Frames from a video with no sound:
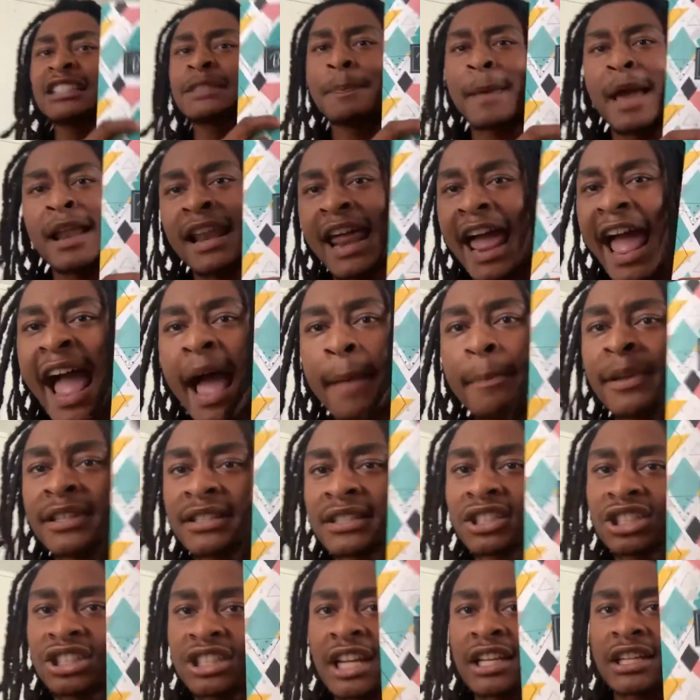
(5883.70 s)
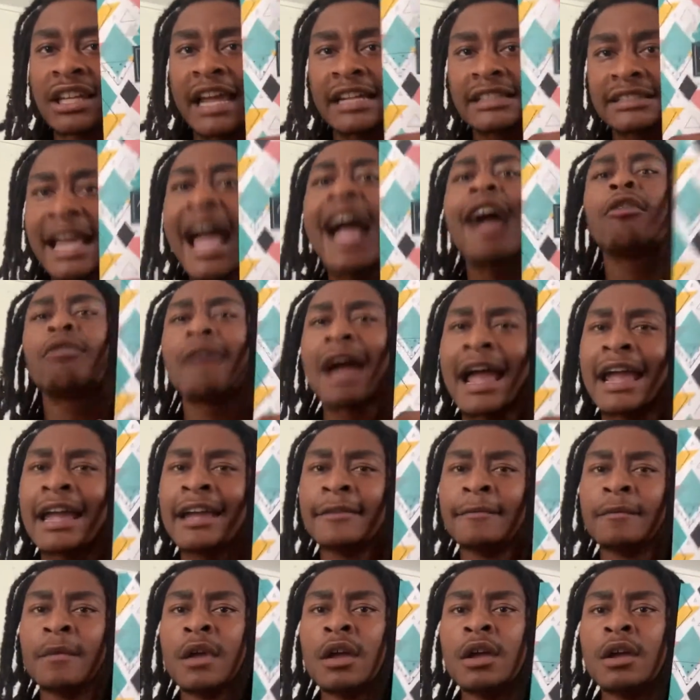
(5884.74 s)
spending habits and shit like that, right?
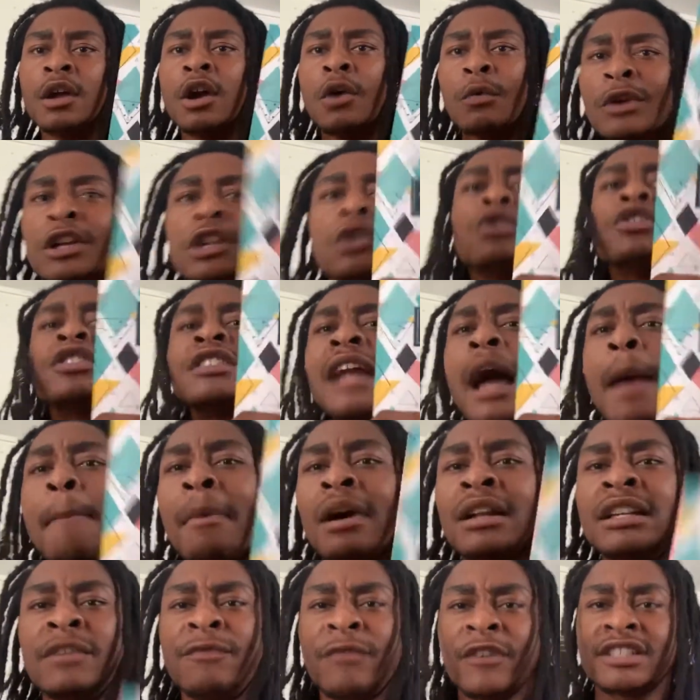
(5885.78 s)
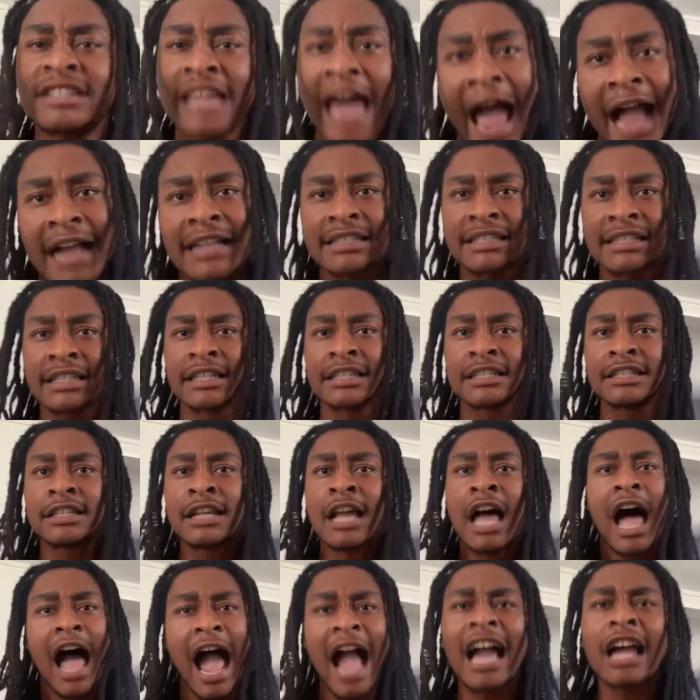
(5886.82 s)
We're losing our money for taxes.
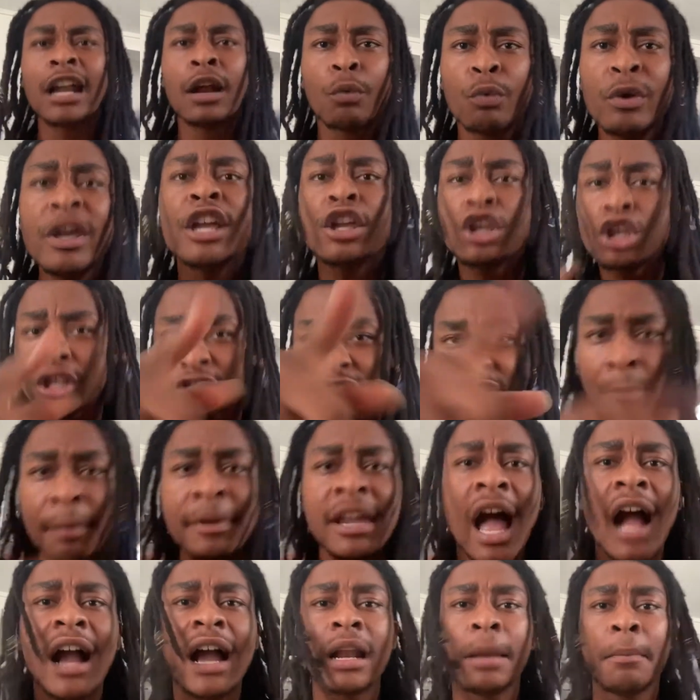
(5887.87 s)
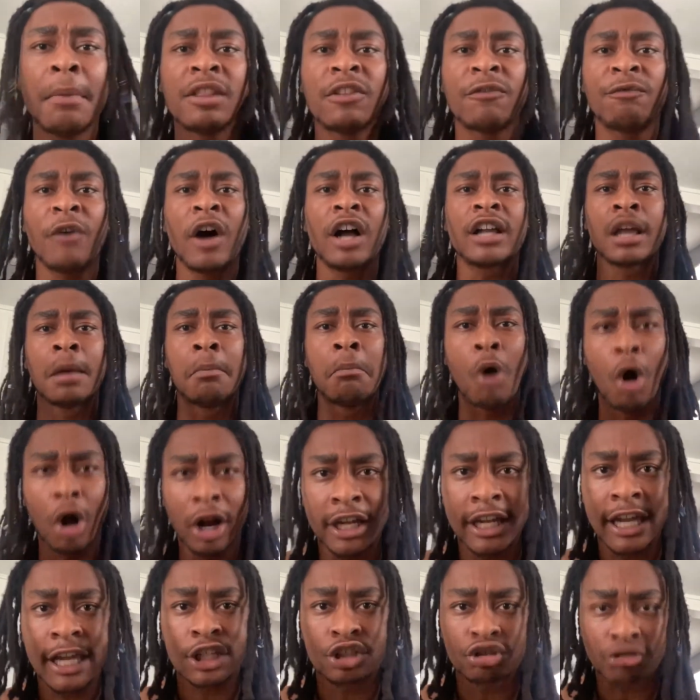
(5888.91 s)
I got a, we some of y'all got a motherfucking
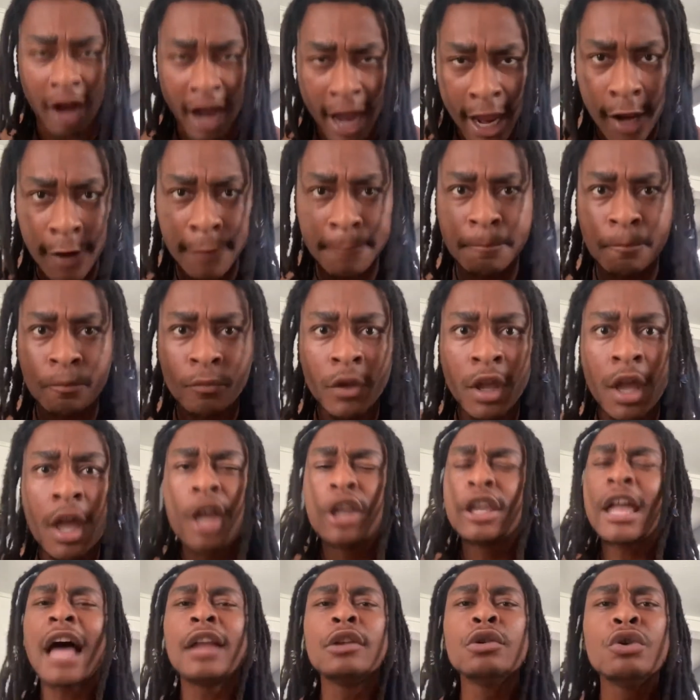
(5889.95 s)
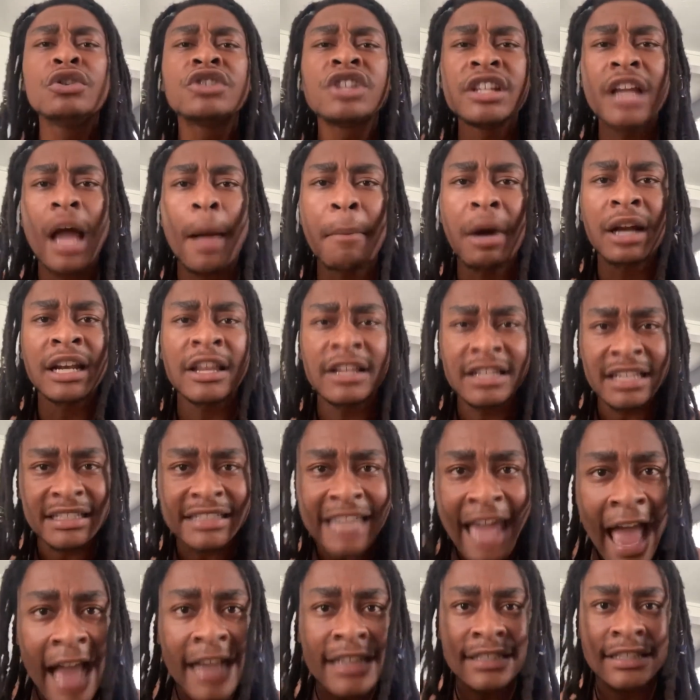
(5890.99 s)
mortgage, right? Y'all losing your money to
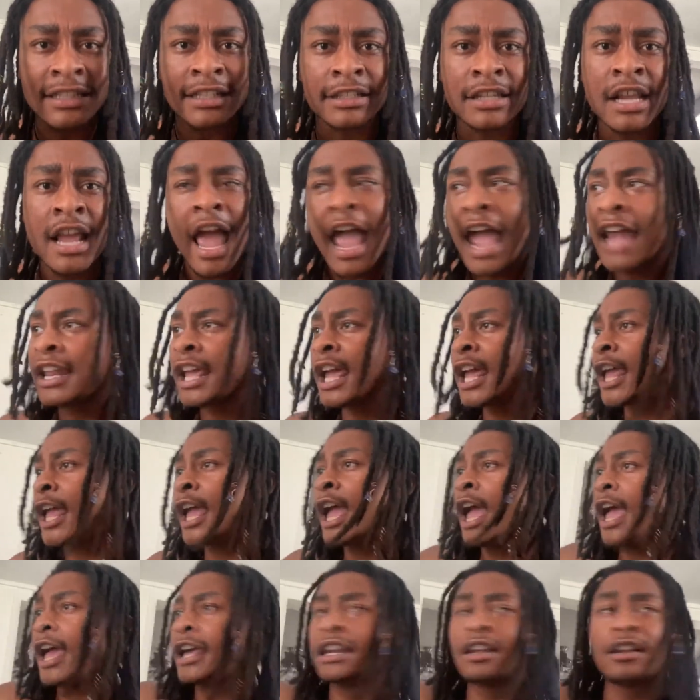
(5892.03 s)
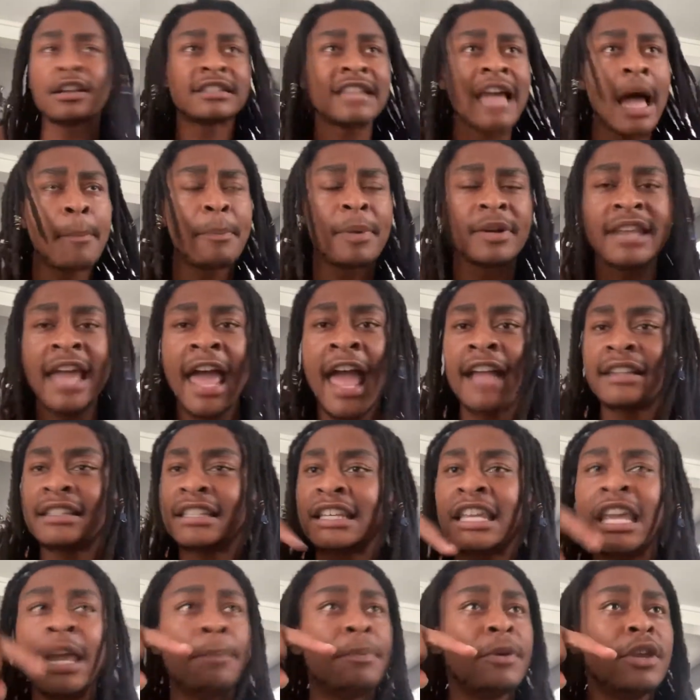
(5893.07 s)
taxes, and then and then on top of that, to
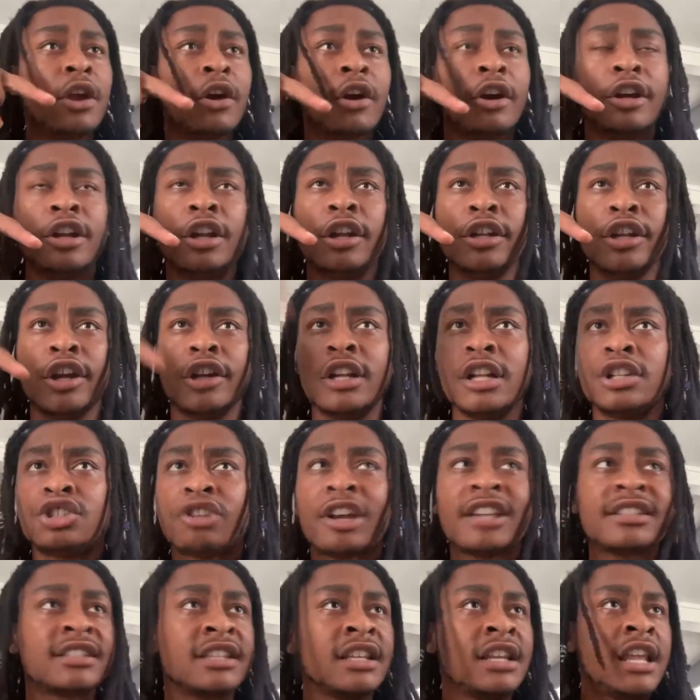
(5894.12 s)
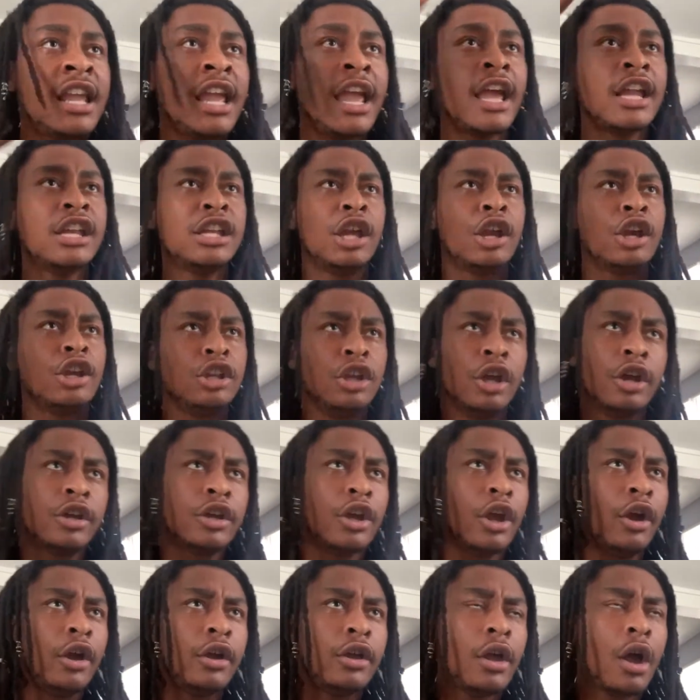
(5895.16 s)
keep your your electricity and your
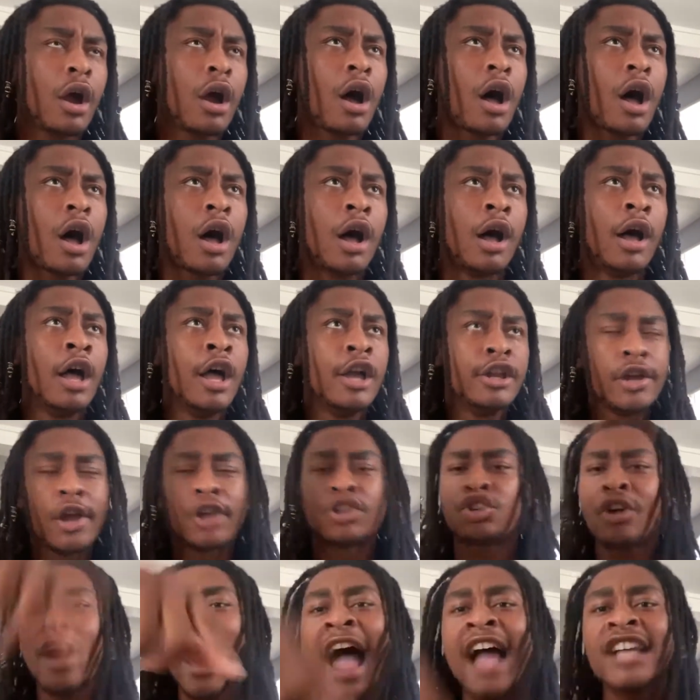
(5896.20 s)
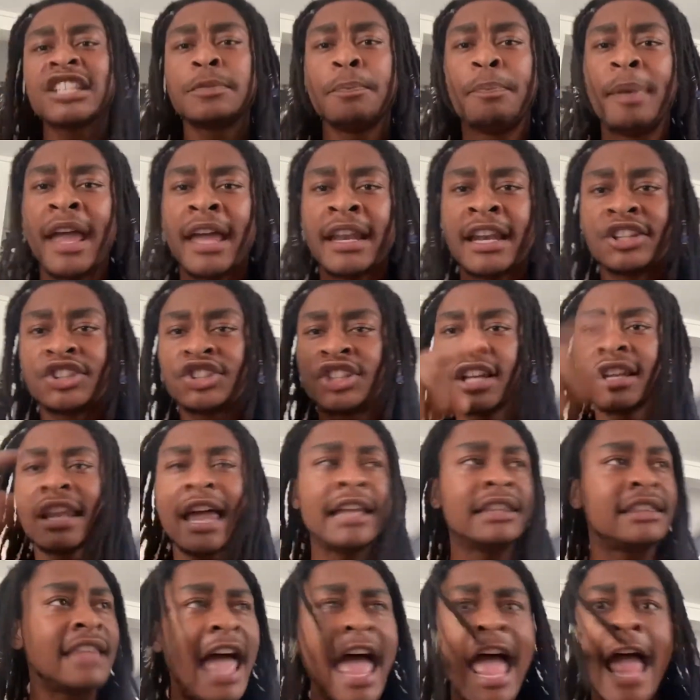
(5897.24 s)
your your, uh, your trash bin and shit like
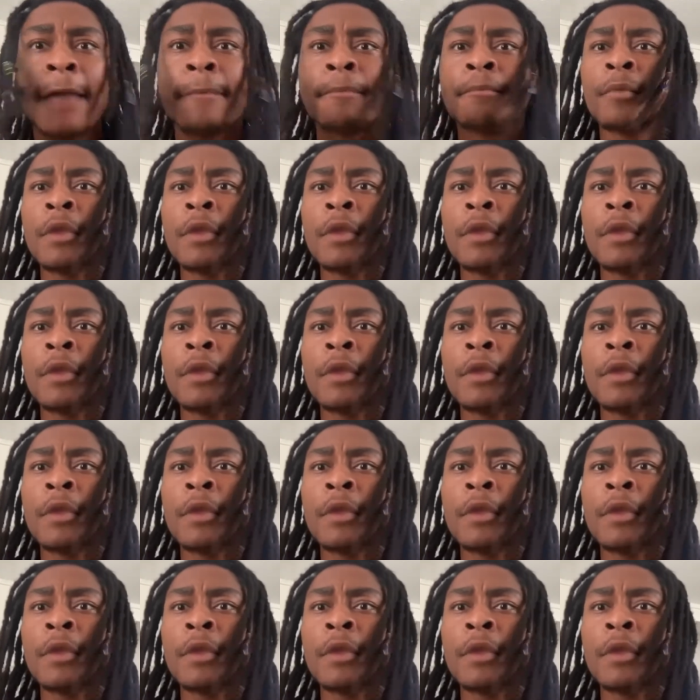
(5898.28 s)
that,